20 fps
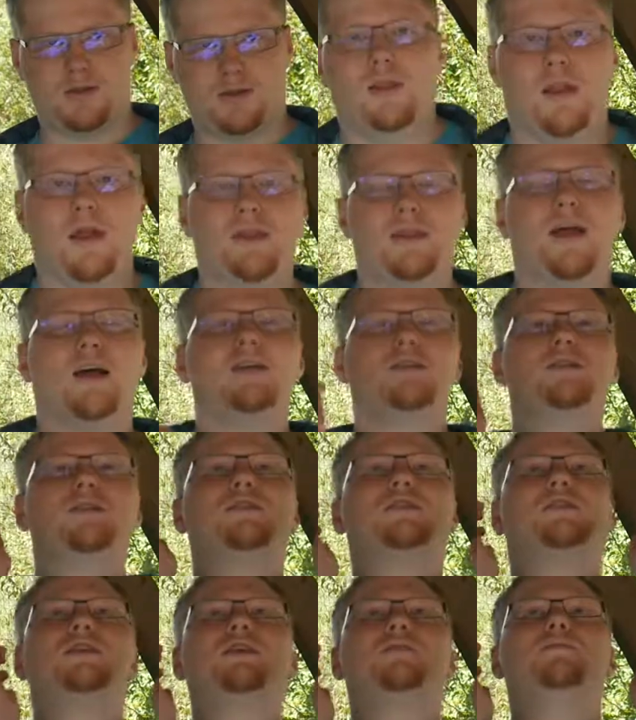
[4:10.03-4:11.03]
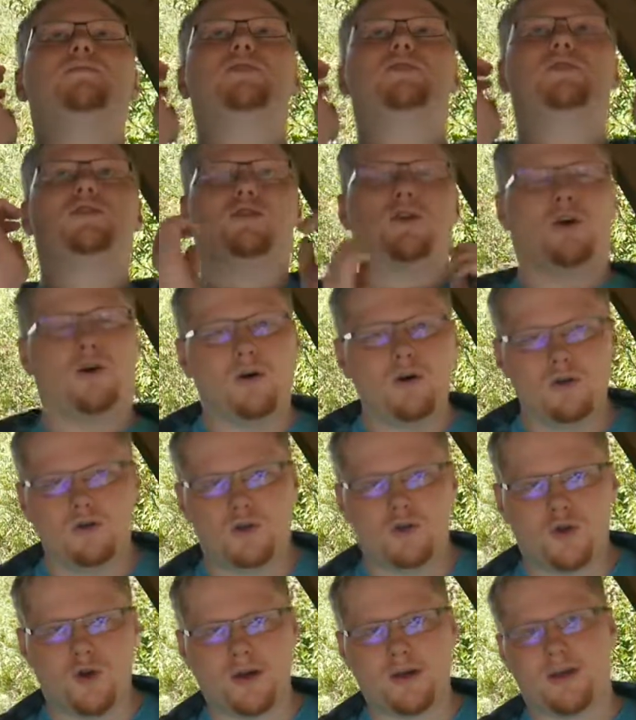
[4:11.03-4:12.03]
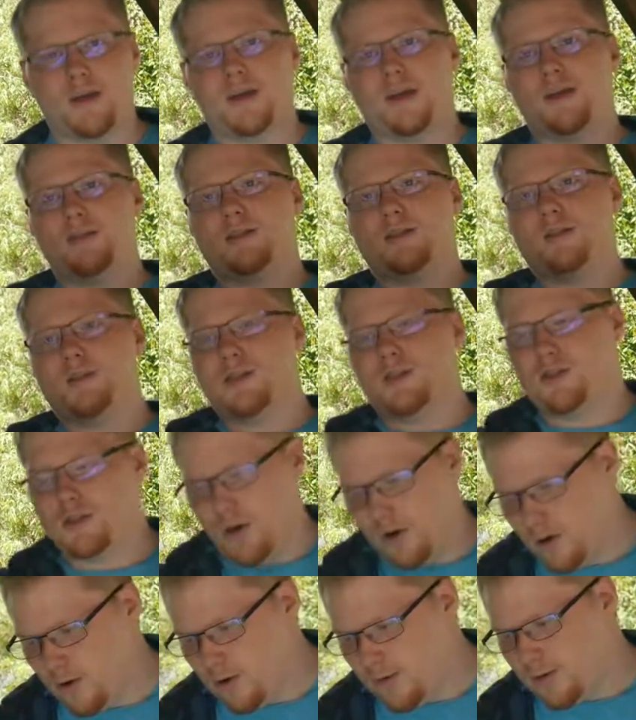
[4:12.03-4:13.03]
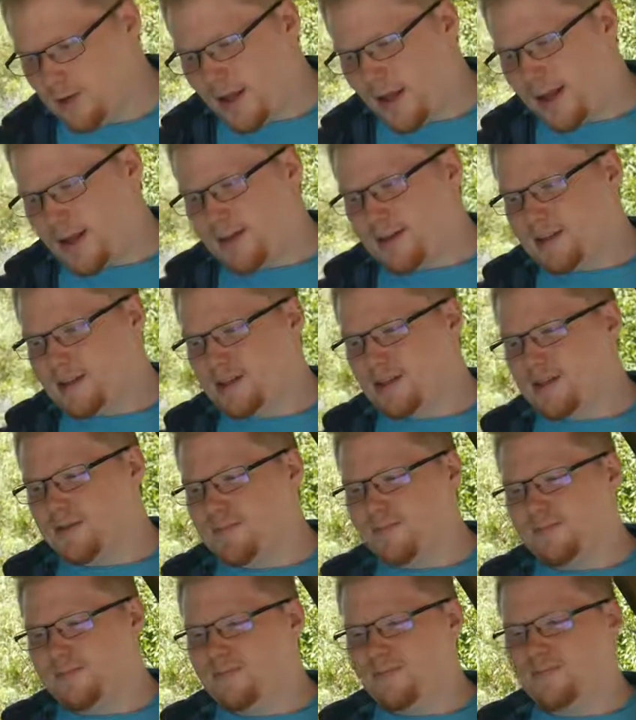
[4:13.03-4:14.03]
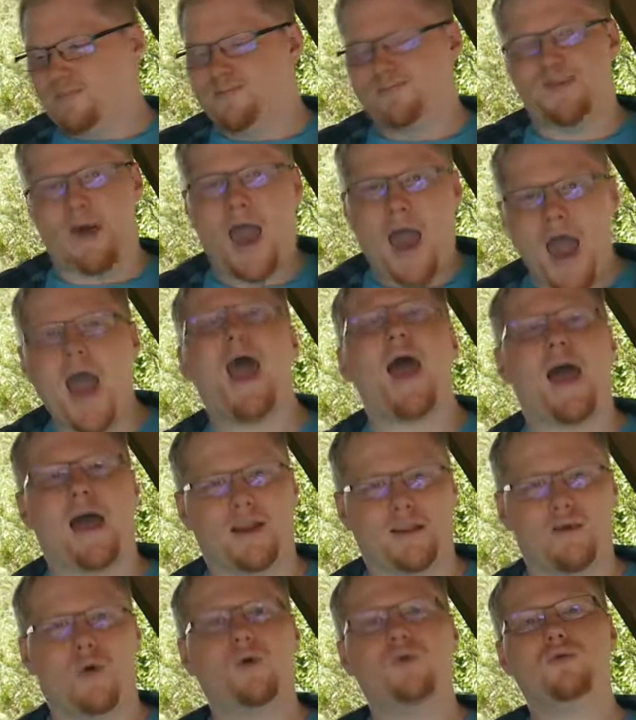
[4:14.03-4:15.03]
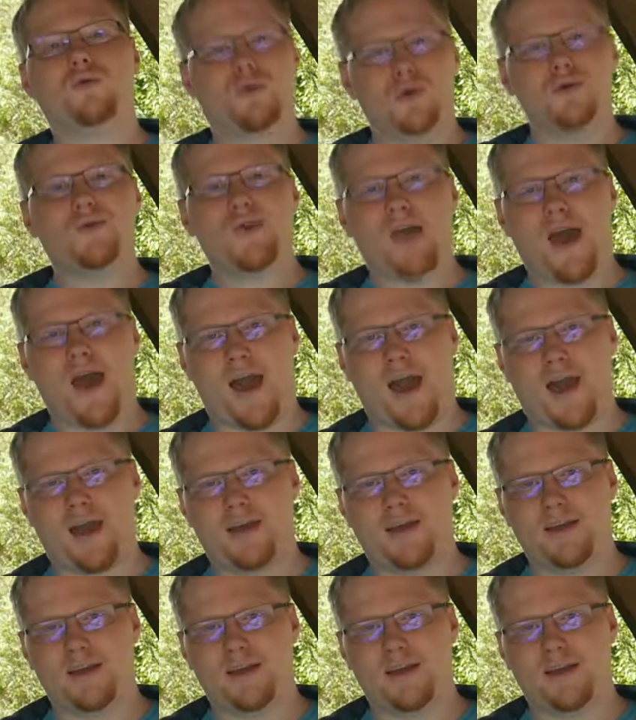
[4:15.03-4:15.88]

Like, that just seems so tricky and so, just bad. Don't do that.